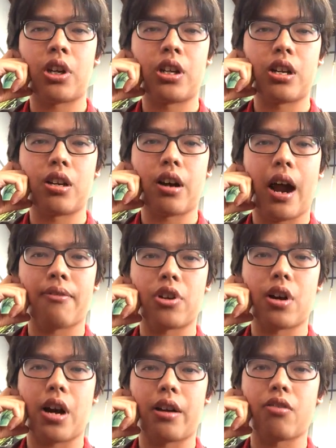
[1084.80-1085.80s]
every year
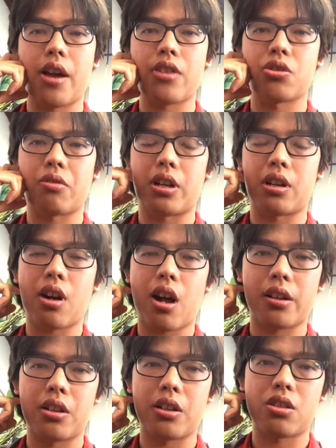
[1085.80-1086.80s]
after I graduated
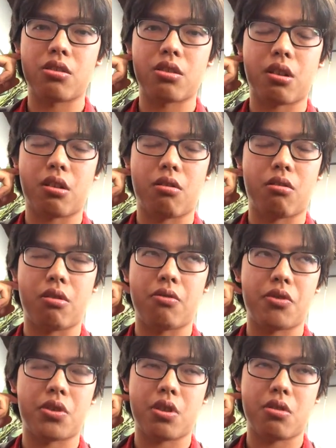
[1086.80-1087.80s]
college, so
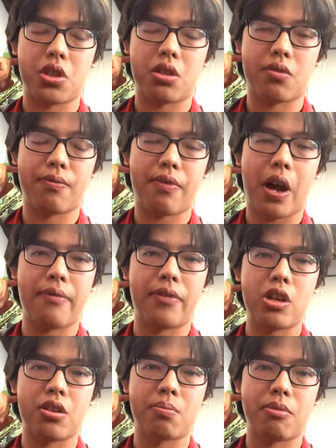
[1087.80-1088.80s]
it was 5
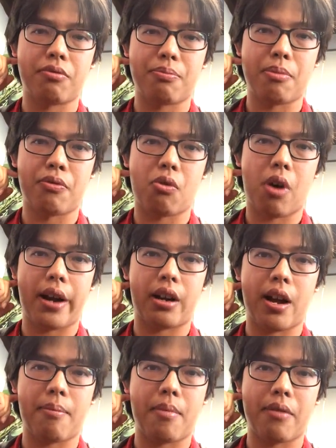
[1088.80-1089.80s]
years before I
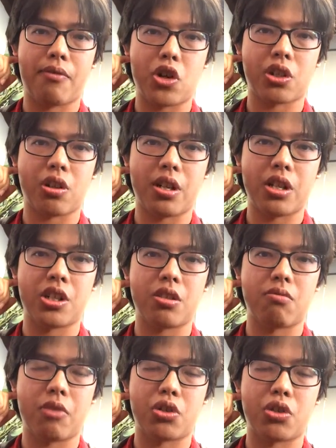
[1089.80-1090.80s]
got my first
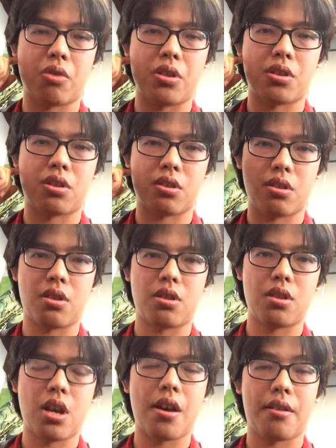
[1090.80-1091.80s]
audition, which was
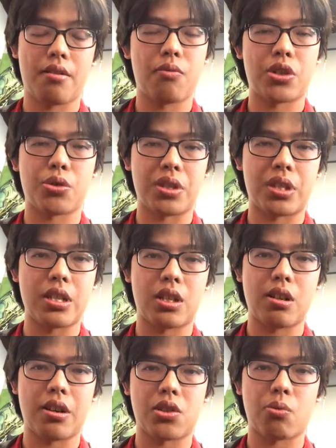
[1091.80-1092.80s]
this year
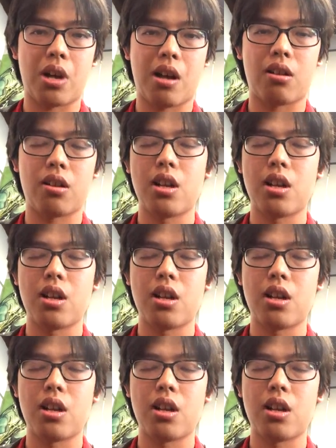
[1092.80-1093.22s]
as well.